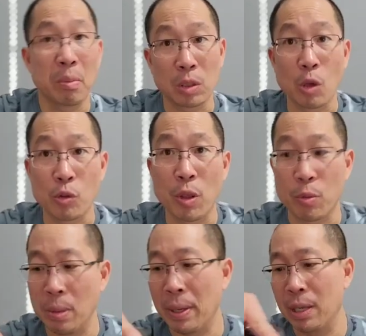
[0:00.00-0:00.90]
closer to
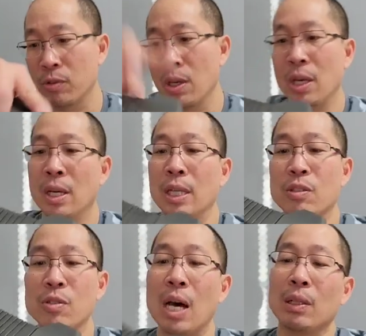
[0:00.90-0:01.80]
3 pounds.
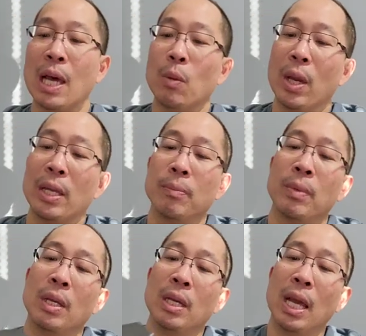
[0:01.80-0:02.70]
It's not lightweight.
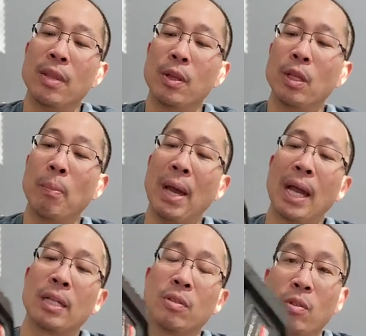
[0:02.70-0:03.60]
And then on the
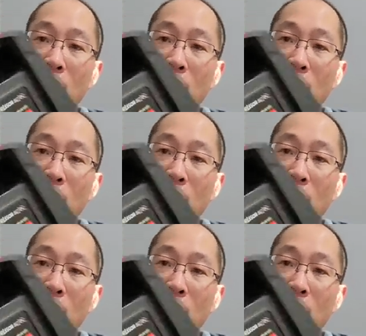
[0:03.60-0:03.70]
back,